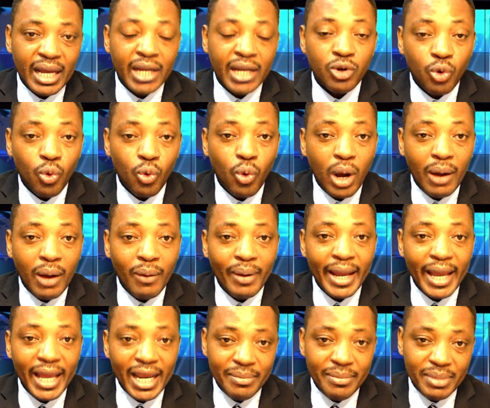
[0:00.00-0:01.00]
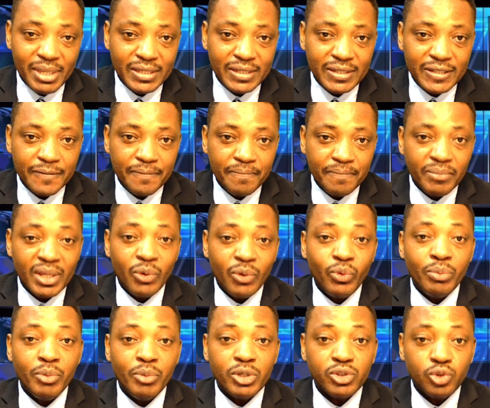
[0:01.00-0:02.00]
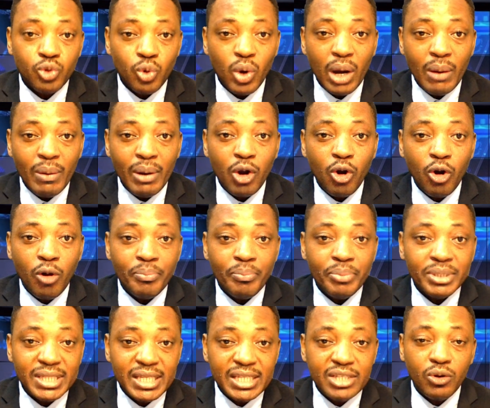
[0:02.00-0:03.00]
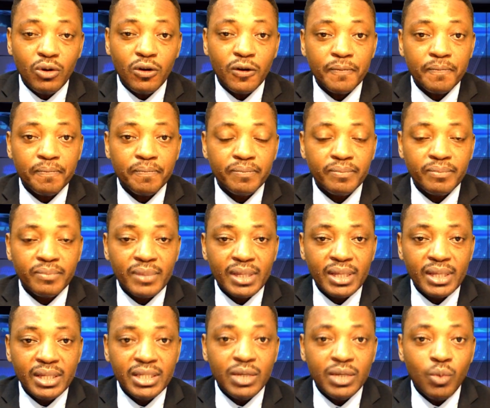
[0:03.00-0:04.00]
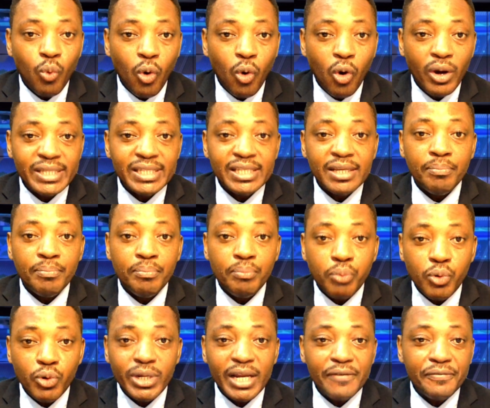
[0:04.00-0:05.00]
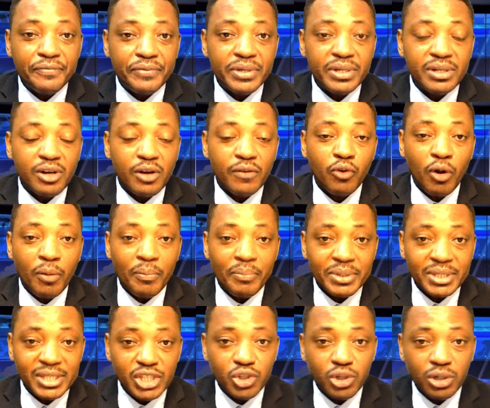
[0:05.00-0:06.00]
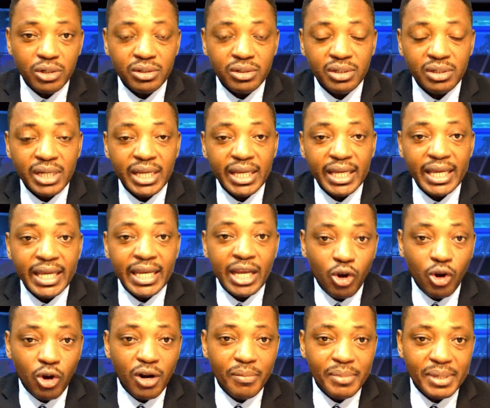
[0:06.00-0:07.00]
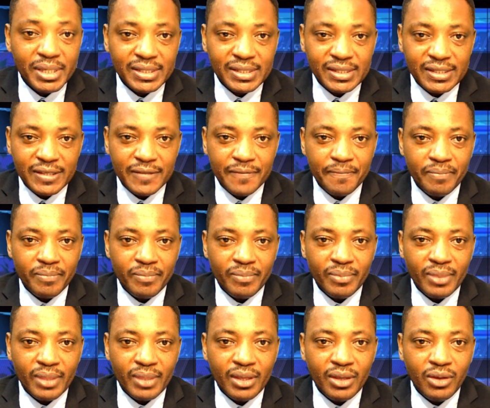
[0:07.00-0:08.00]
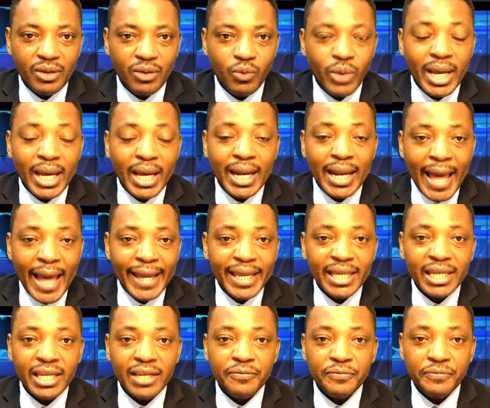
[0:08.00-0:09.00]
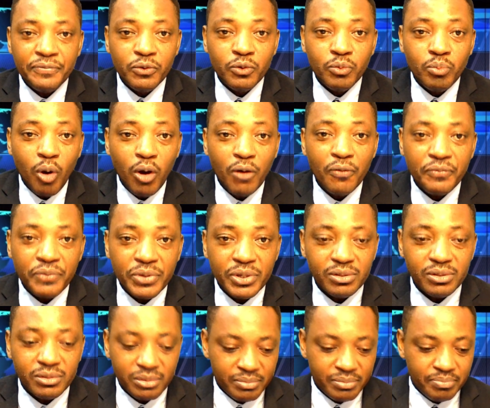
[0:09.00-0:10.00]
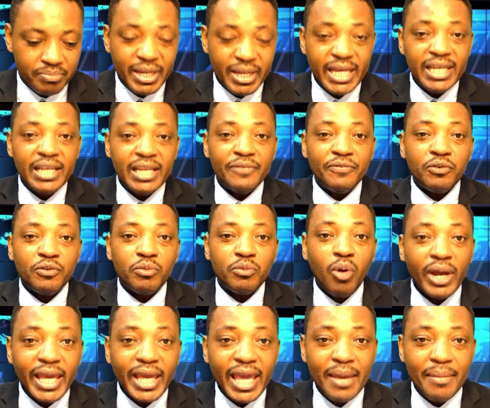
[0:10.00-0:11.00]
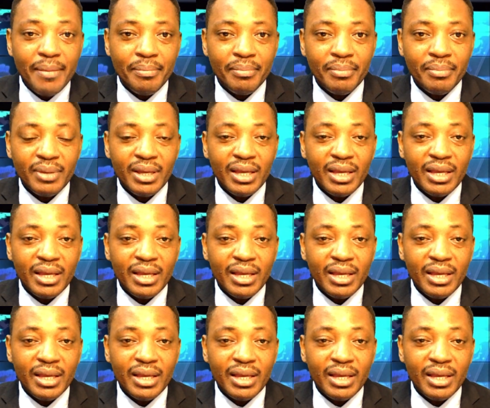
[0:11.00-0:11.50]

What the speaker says: and know our enemies. We must know our competitor. The war is a brutal field of competition in economics. We are like in a football field, playing a football game,